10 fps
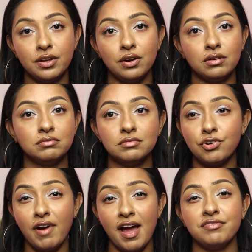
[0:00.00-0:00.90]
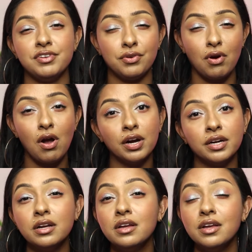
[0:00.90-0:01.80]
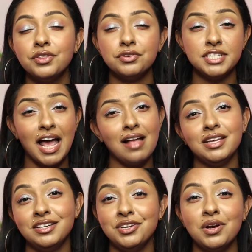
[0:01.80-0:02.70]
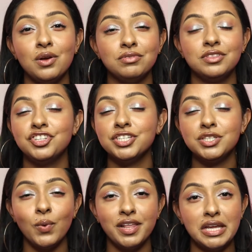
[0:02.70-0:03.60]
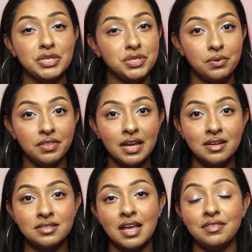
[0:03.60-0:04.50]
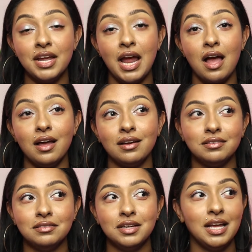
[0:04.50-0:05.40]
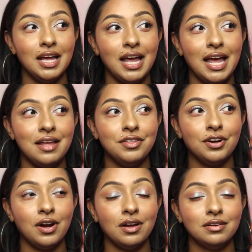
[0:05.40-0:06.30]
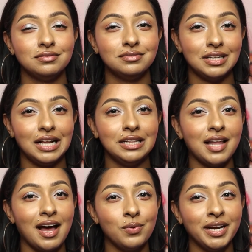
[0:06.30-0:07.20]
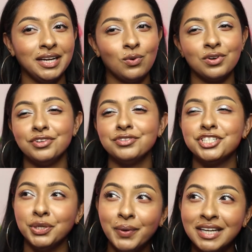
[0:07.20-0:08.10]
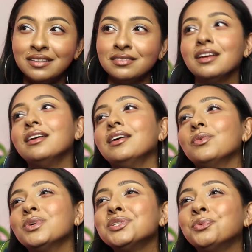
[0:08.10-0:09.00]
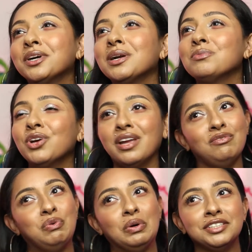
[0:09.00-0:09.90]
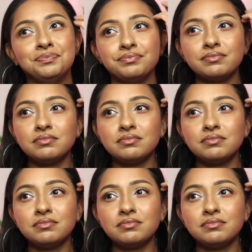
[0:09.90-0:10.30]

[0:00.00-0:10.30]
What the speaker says: their craft, their art, their talent, you know, just the way they do things and they're allowing or they're doing, what's the word I'm looking for?